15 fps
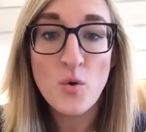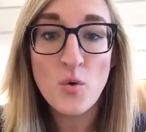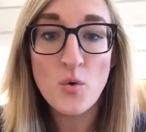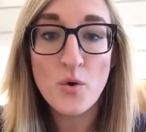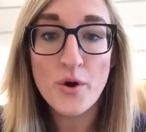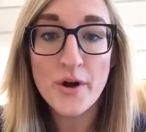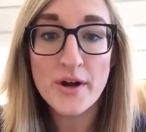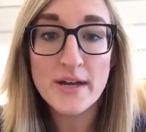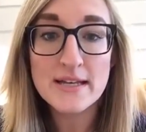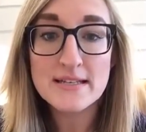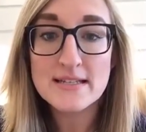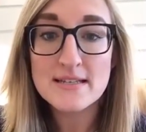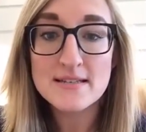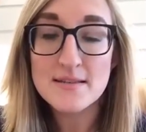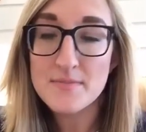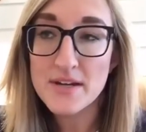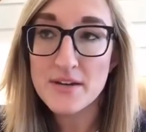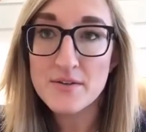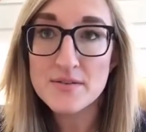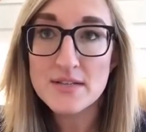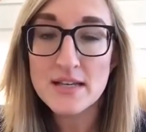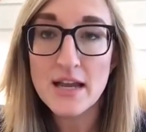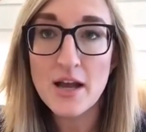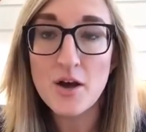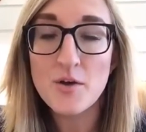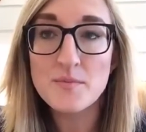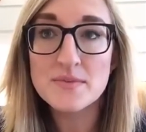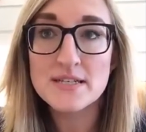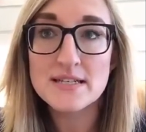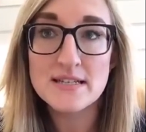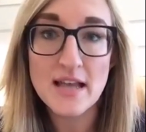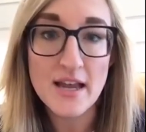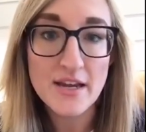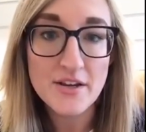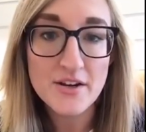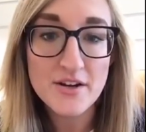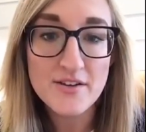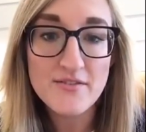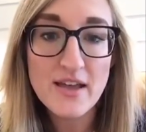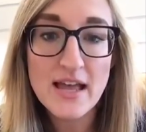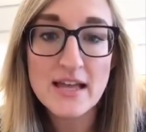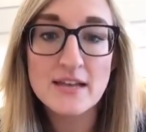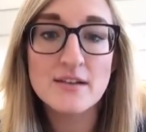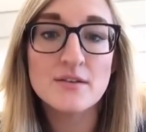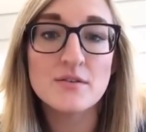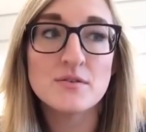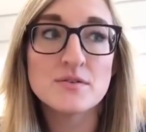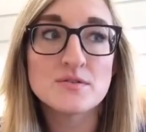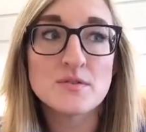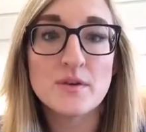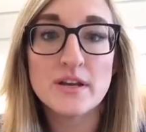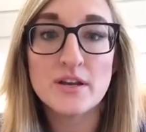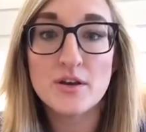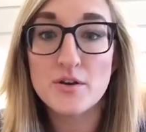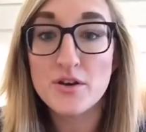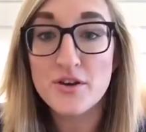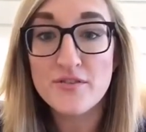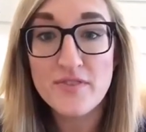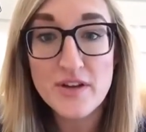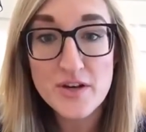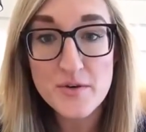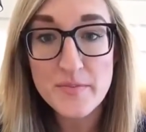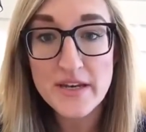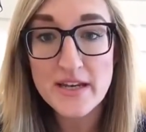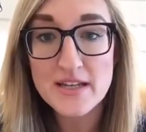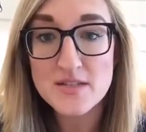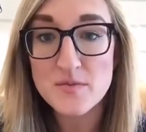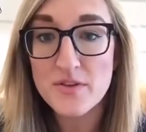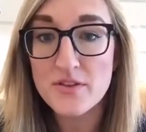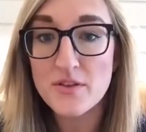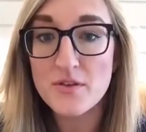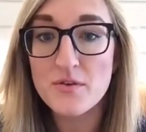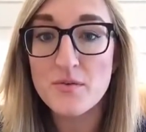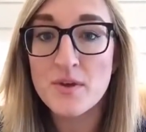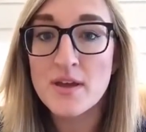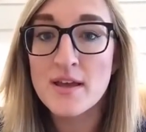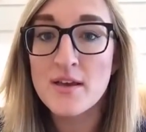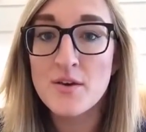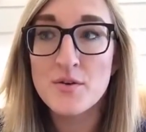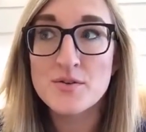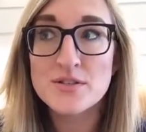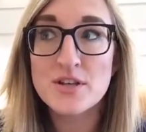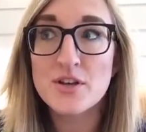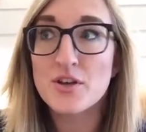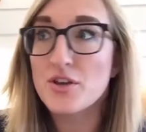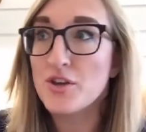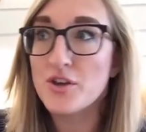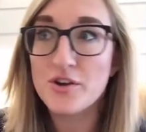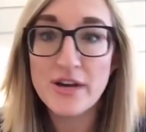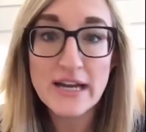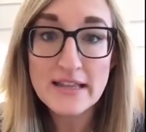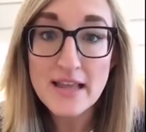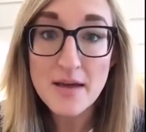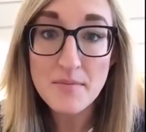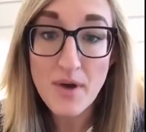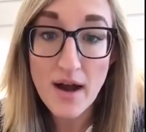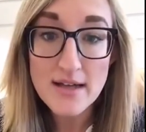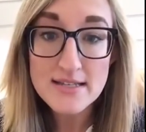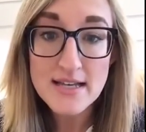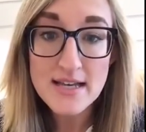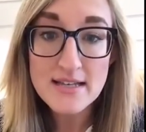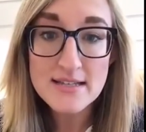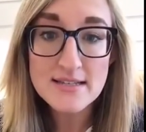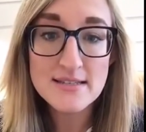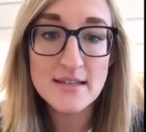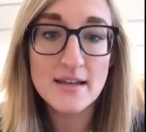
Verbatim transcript: Or is this somebody who's going to help design your event, who's going to go to your vendor meetings with you, who's going to curate that process?